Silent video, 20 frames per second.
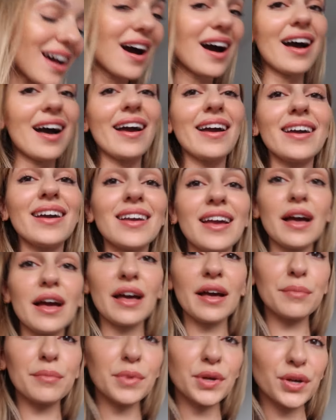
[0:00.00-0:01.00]
I
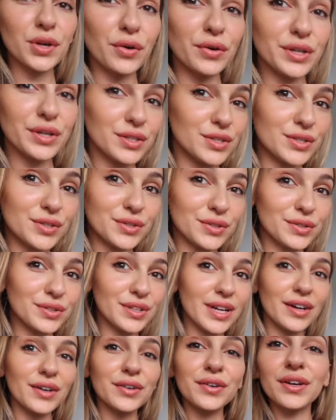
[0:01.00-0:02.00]
am going to
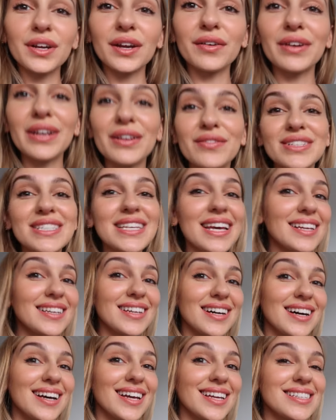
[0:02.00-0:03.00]
now go get ready for date
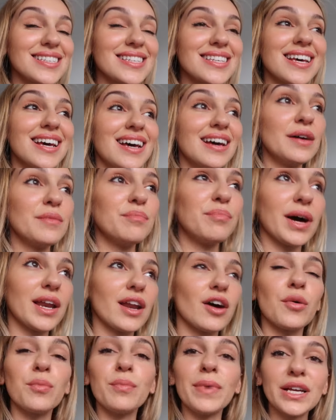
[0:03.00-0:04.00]
night, but
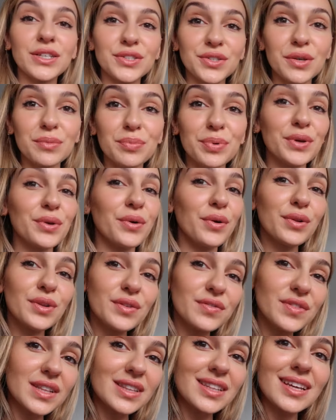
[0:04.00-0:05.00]
I'll make sure to put all
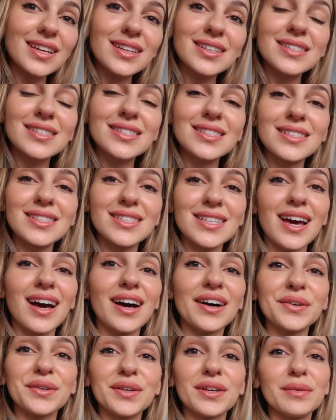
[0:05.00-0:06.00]
links
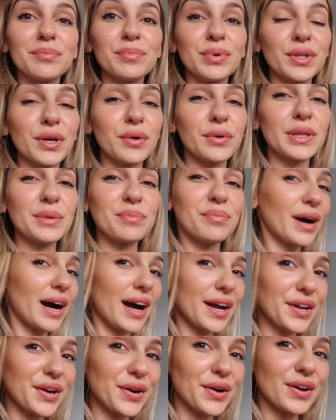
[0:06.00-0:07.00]
down below in the
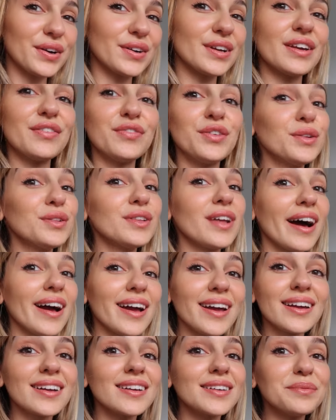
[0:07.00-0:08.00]
bio. If you
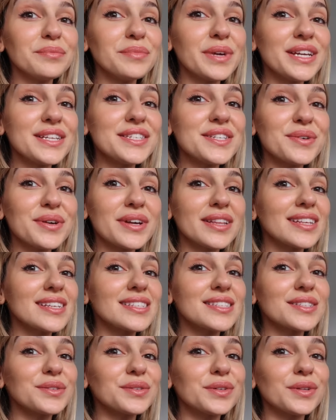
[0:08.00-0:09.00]
like me doing
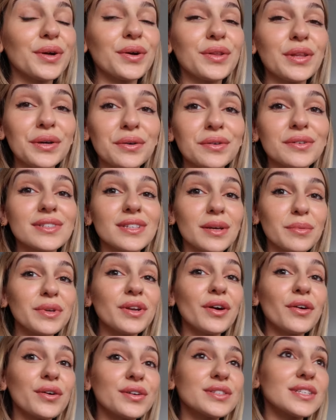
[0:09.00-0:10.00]
these little clothing hauls, let me
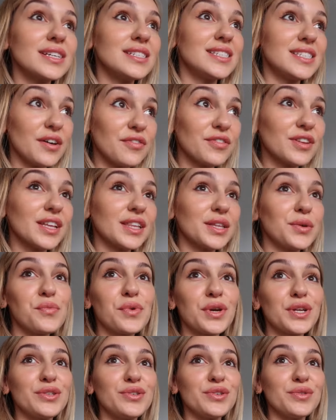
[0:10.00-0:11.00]
know, because I definitely
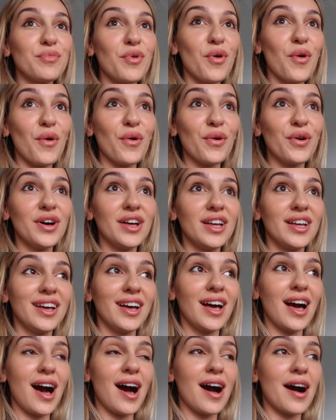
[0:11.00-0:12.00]
want to do more.
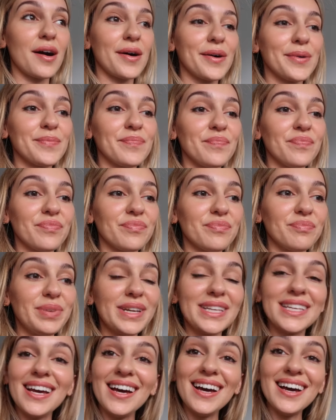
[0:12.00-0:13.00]

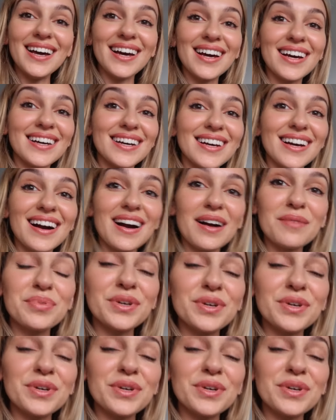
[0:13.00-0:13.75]
But yeah, I'm